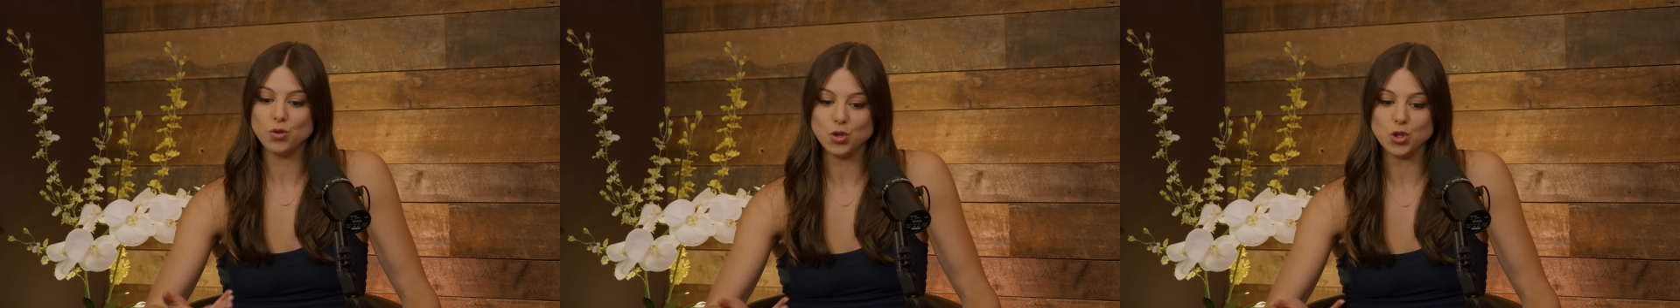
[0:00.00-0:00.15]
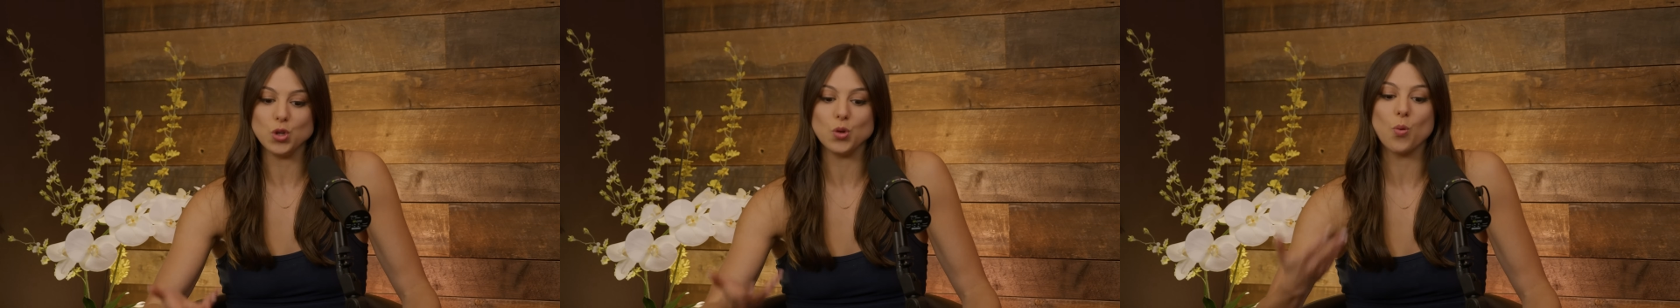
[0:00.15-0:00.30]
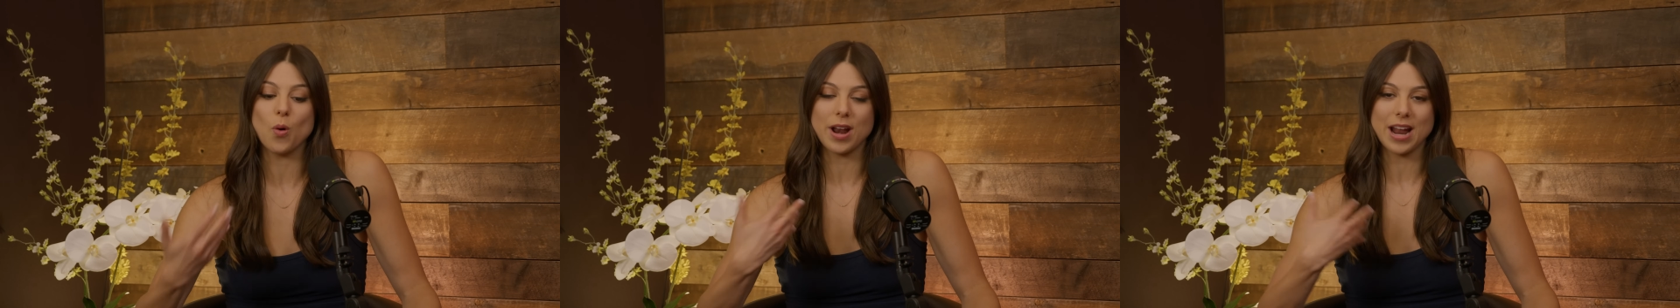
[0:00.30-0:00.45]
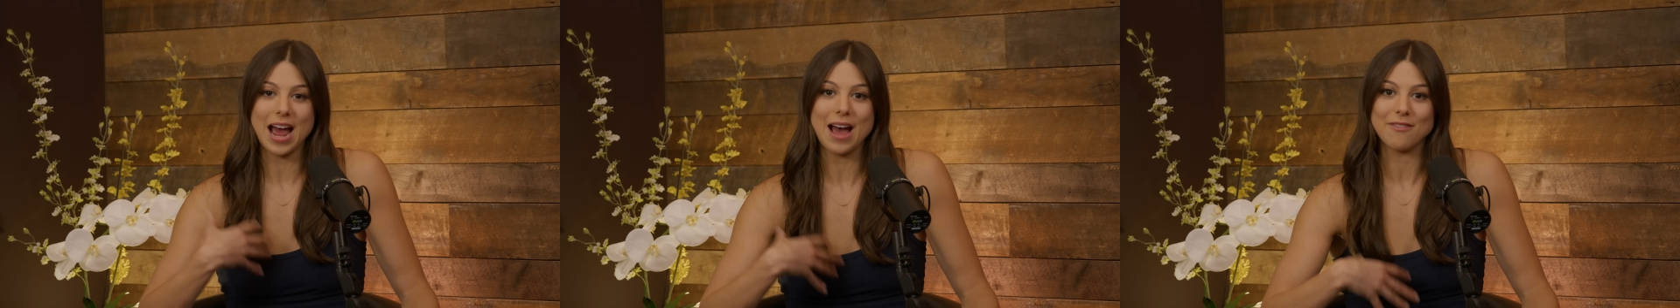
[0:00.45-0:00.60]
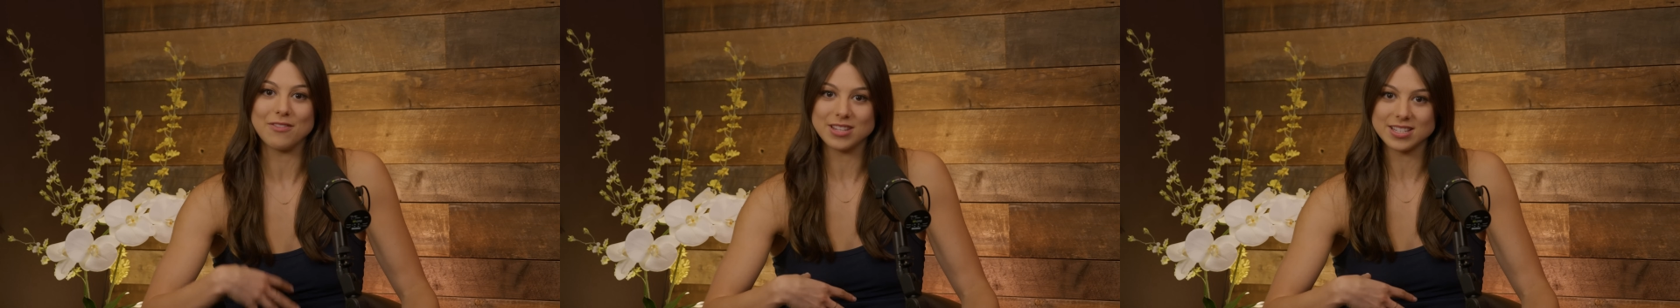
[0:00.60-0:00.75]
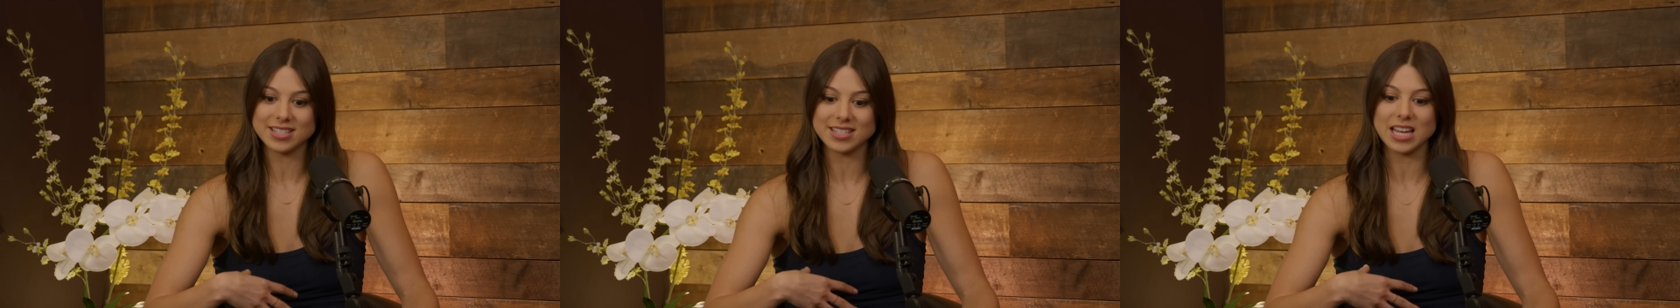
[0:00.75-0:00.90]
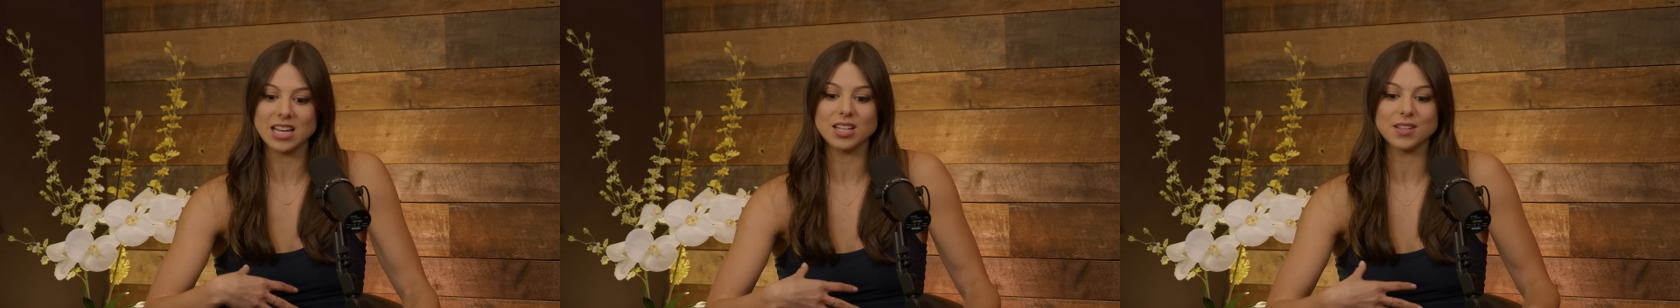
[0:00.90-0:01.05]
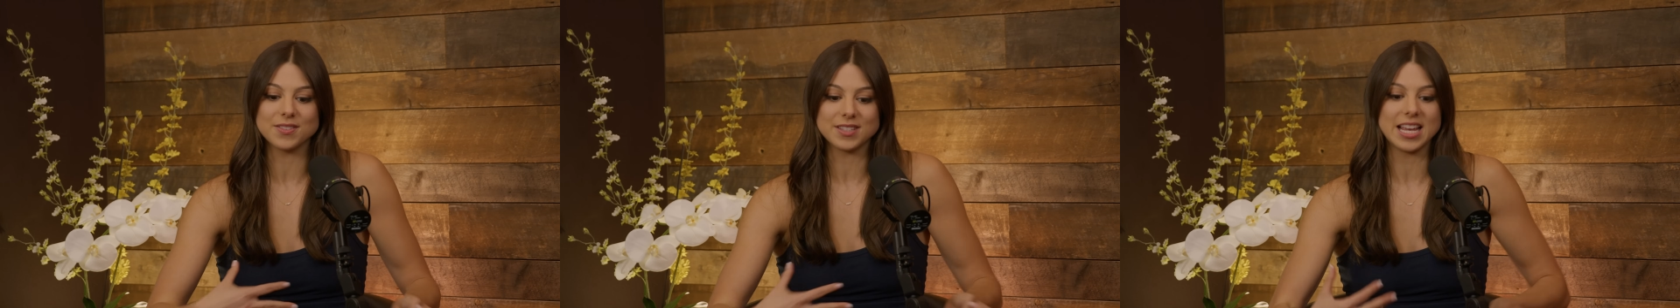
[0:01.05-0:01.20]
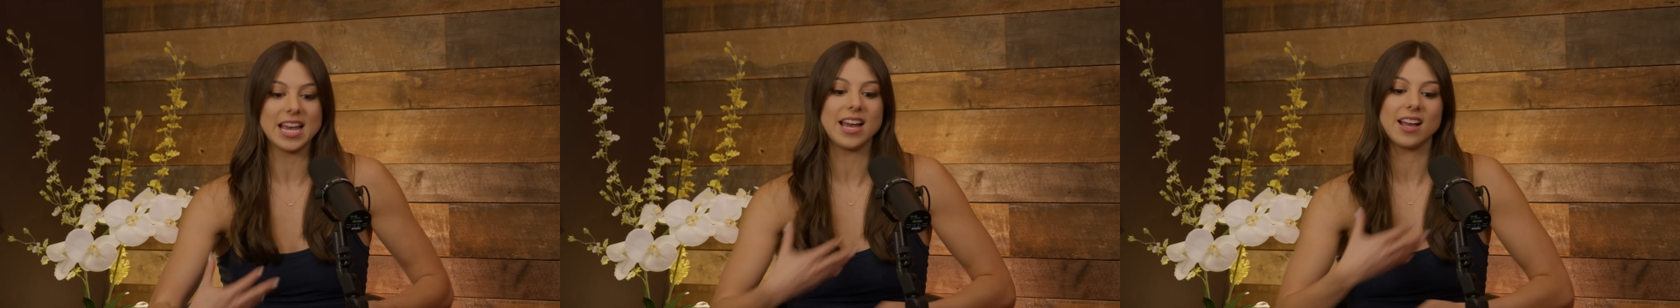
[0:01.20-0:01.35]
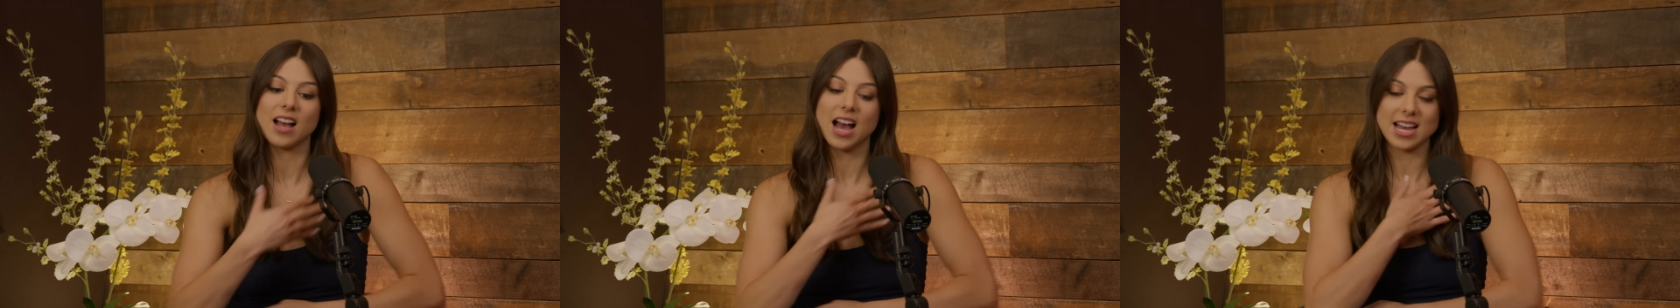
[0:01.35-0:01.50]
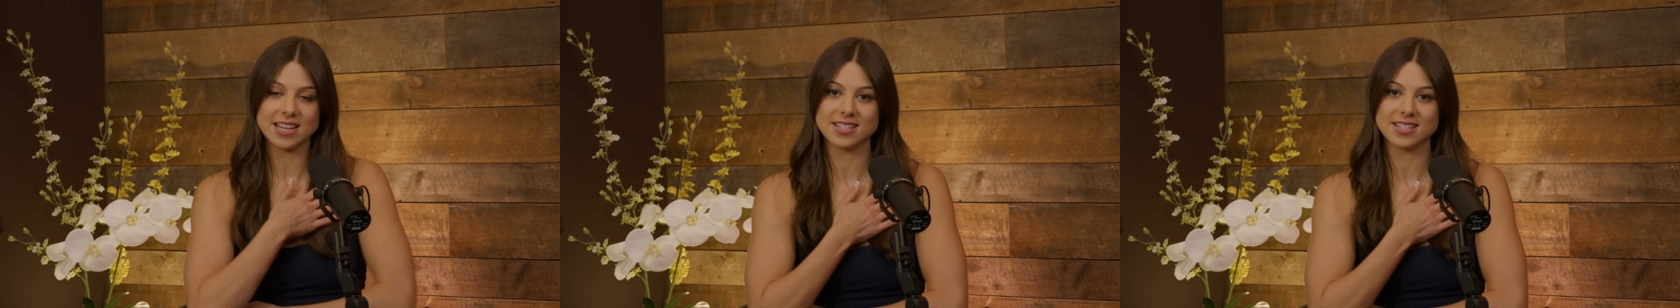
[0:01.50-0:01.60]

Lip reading: do want to have the skill of saying,